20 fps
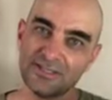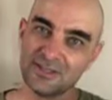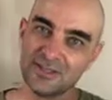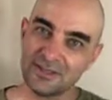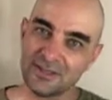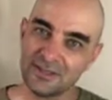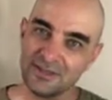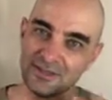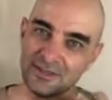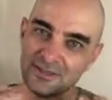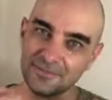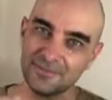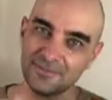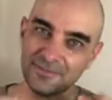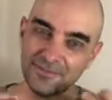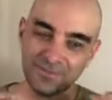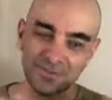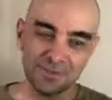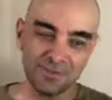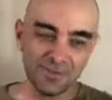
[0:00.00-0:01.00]
So that
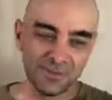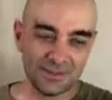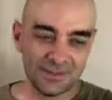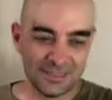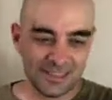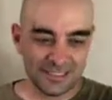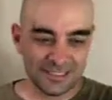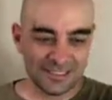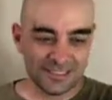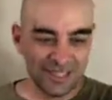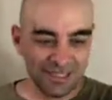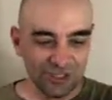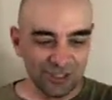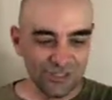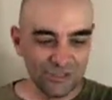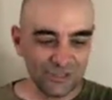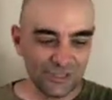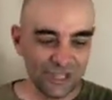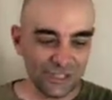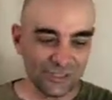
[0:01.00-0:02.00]
the
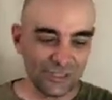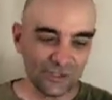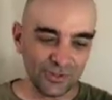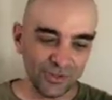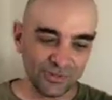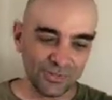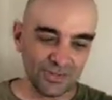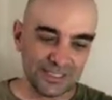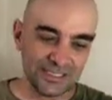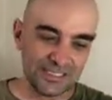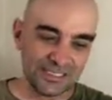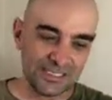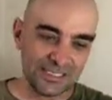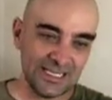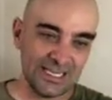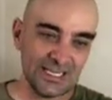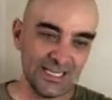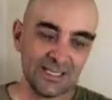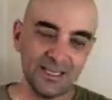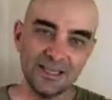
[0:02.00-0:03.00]
essential nature of this
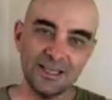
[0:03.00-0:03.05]
tea,